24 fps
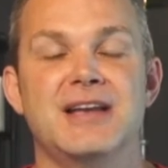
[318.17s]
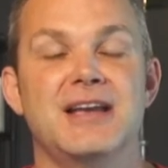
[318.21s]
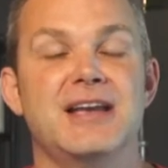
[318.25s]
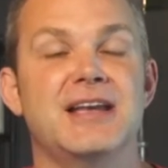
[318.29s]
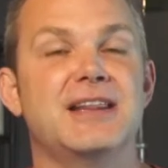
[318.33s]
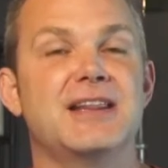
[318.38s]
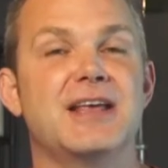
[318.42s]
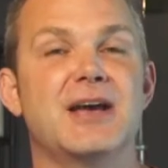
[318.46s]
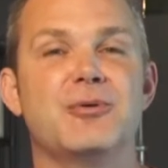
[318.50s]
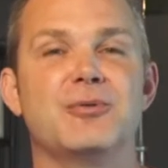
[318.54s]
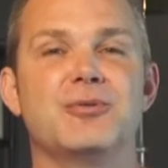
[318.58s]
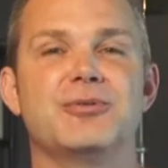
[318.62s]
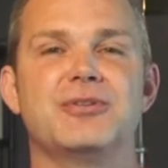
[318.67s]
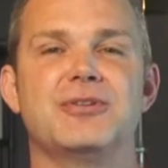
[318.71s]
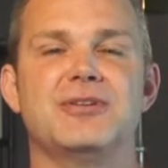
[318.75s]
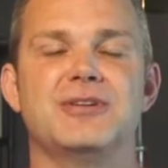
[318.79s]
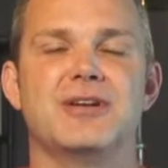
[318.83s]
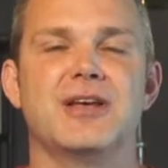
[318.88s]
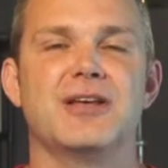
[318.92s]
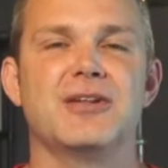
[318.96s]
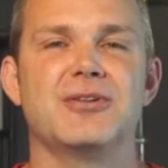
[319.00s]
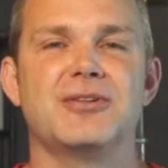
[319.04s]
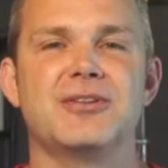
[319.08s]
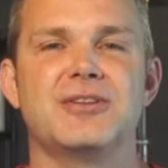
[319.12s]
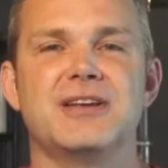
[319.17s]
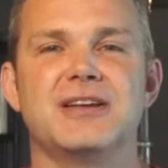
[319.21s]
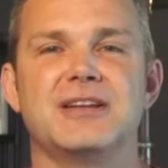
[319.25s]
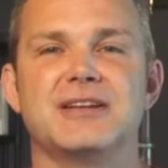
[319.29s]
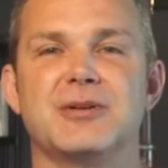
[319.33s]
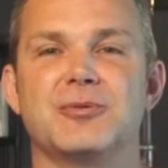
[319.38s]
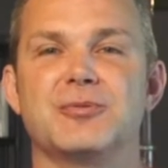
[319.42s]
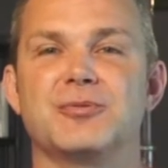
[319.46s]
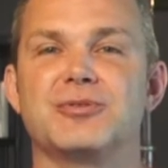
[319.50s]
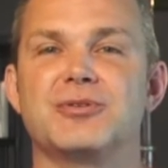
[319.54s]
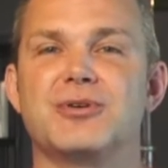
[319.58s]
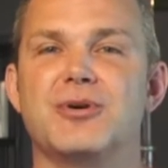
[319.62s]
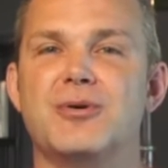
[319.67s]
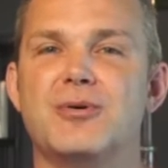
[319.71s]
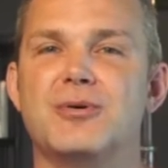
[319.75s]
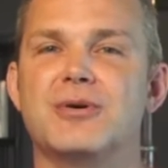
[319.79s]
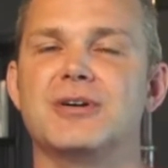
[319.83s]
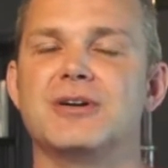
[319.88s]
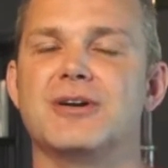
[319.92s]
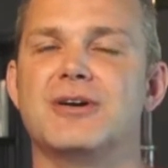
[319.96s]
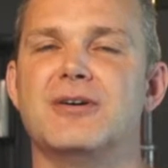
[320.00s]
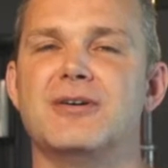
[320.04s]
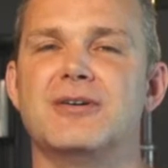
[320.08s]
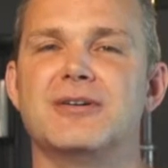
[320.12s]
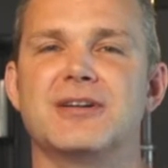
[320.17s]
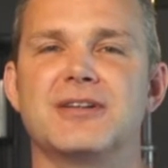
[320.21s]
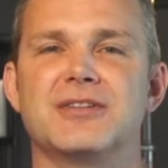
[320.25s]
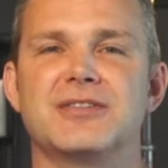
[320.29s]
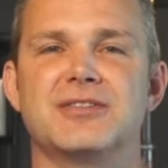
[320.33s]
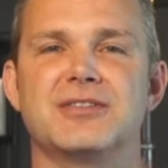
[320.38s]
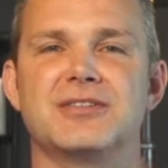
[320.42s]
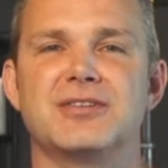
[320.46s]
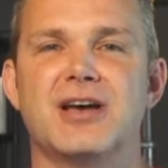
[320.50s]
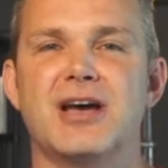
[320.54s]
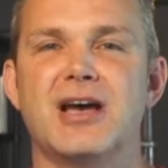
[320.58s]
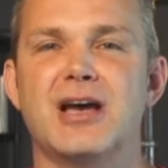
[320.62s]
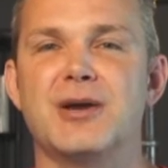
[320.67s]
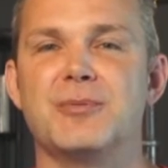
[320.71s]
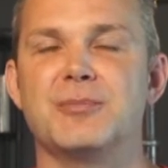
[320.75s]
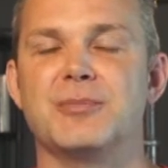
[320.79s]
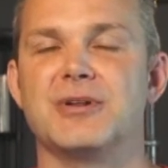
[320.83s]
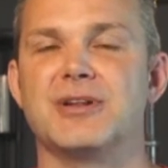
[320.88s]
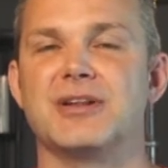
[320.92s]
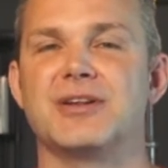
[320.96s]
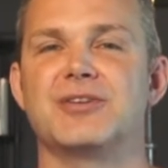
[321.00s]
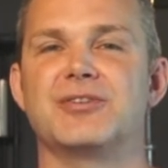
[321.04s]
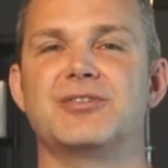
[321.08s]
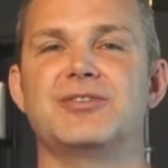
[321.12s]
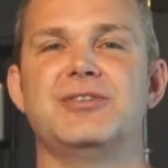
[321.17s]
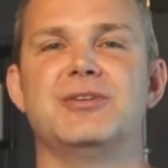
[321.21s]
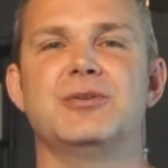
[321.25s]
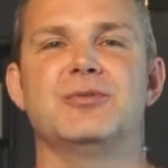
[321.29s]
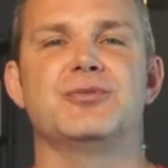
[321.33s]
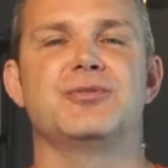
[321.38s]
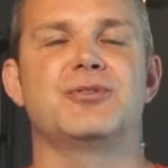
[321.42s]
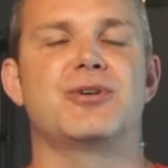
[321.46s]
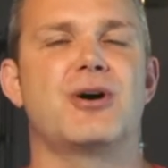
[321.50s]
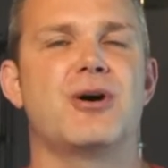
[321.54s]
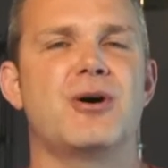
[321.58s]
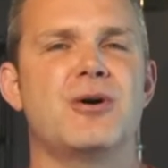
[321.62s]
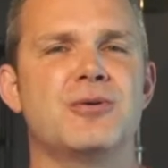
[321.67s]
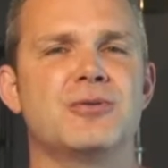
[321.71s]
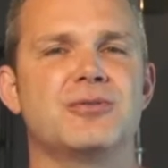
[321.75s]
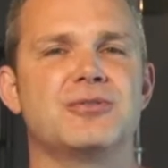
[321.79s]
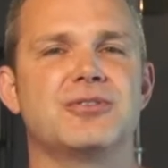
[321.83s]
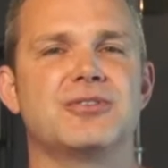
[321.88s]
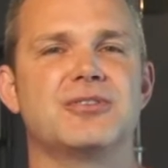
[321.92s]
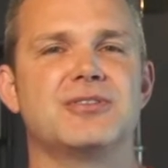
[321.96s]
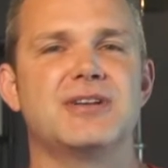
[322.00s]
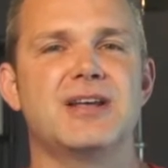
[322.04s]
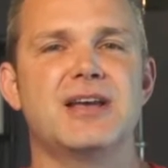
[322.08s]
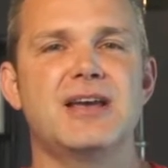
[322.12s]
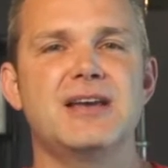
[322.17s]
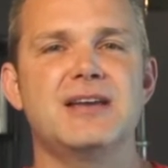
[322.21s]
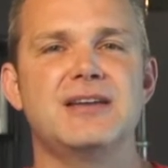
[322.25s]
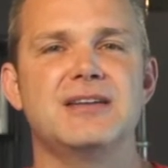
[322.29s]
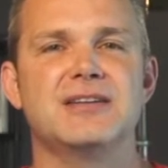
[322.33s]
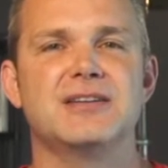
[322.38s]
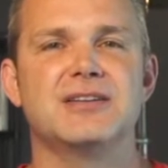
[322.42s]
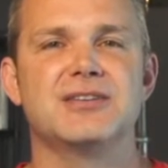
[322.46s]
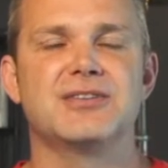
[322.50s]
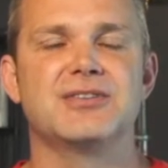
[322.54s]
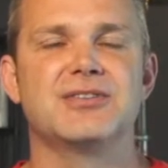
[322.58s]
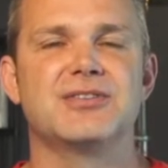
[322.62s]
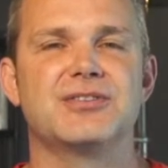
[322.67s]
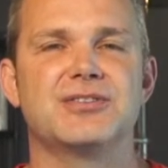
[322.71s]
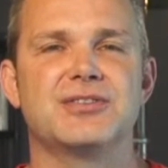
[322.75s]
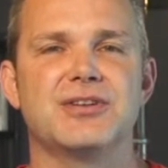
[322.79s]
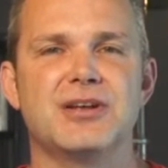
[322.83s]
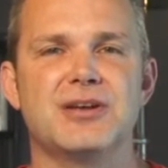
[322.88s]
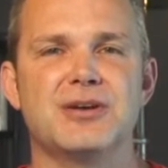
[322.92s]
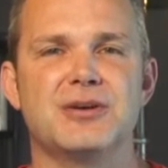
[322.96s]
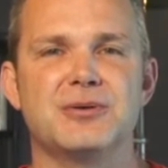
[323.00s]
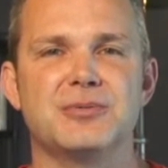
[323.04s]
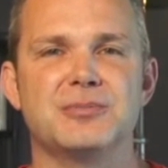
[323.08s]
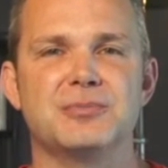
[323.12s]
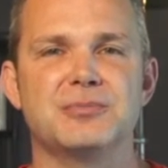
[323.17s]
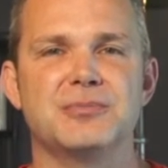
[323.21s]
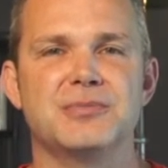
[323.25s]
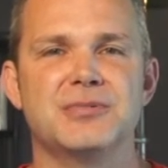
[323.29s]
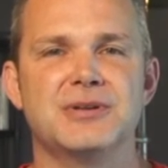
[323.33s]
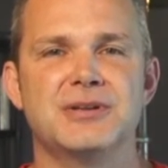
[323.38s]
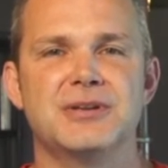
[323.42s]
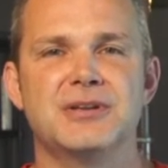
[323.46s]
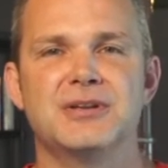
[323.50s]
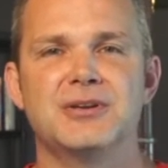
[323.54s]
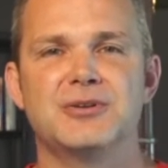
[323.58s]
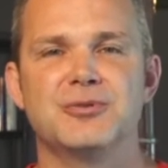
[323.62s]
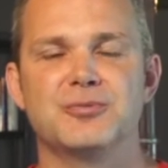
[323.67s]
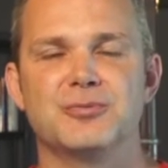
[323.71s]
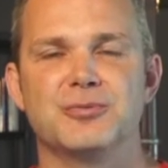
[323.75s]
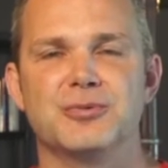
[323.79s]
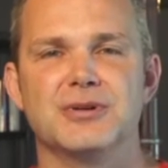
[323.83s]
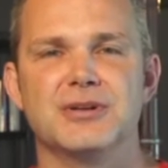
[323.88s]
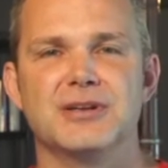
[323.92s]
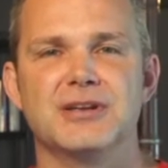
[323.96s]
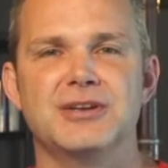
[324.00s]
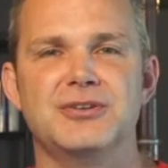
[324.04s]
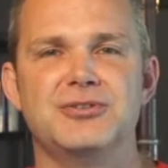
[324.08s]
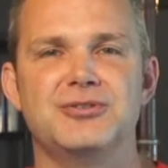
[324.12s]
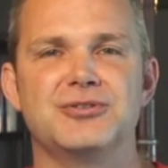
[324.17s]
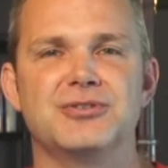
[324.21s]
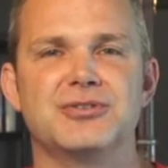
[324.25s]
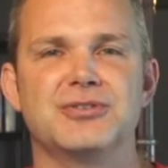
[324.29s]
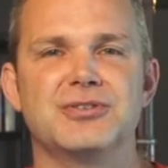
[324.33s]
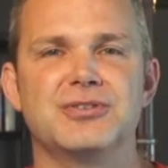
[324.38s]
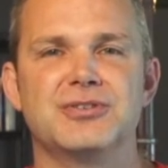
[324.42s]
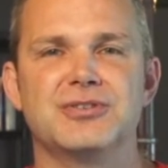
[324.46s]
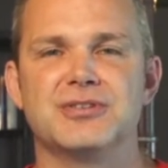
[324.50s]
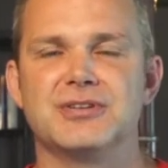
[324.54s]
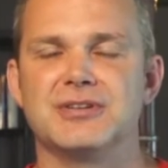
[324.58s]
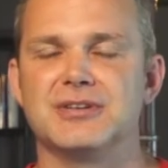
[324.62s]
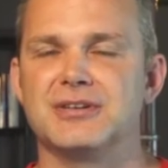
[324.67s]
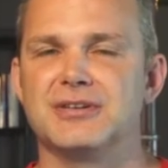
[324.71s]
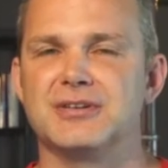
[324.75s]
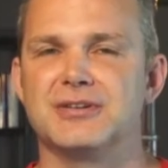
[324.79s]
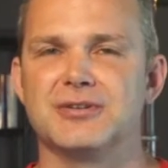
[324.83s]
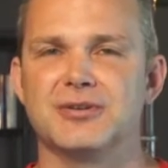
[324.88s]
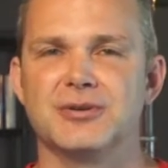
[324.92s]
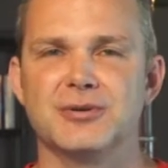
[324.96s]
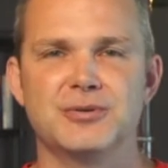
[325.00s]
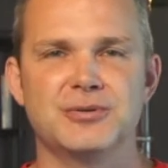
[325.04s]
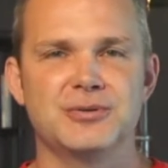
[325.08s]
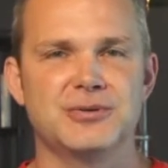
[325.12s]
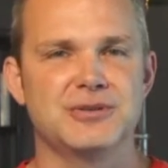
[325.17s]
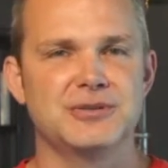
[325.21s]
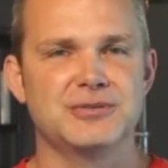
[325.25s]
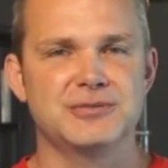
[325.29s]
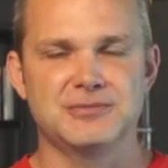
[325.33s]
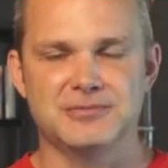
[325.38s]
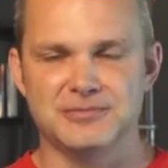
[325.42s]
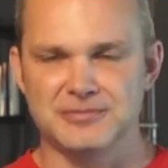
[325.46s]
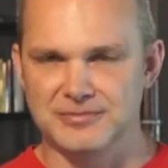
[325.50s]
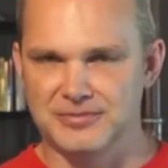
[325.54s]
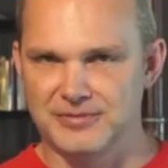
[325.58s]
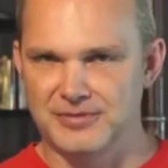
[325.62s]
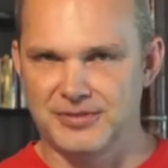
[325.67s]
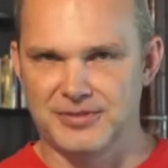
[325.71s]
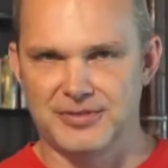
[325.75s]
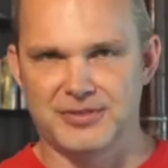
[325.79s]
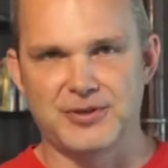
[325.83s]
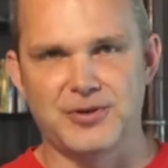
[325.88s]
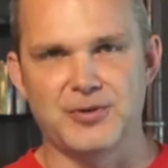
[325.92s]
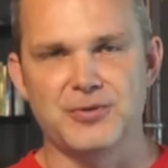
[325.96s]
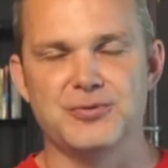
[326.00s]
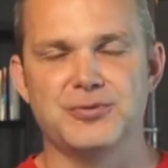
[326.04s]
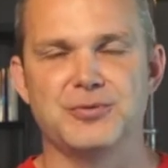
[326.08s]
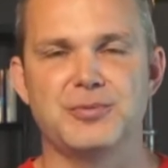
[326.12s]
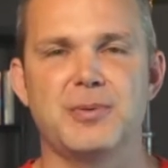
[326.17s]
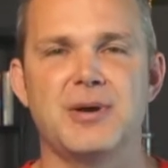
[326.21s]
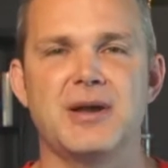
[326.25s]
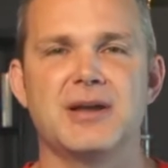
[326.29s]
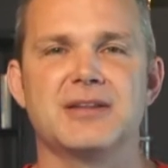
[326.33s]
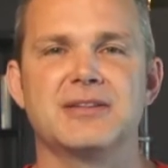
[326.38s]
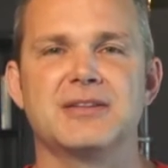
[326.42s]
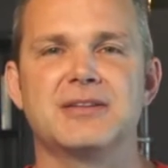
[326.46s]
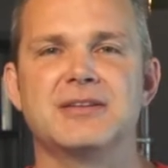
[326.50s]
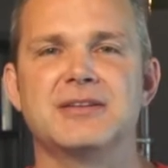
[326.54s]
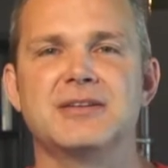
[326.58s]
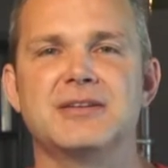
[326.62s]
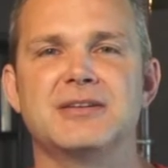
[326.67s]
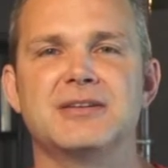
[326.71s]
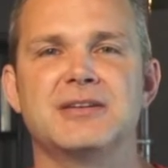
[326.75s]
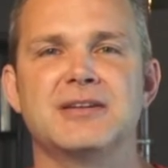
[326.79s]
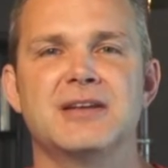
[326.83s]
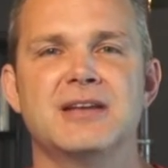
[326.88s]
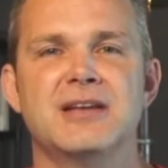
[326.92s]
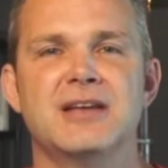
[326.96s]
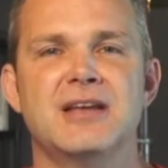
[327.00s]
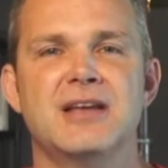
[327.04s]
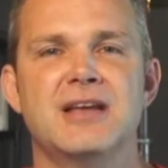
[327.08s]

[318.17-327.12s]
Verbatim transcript: And that was another thing that was going on at the time and that is still taught today in some religions, including those back then,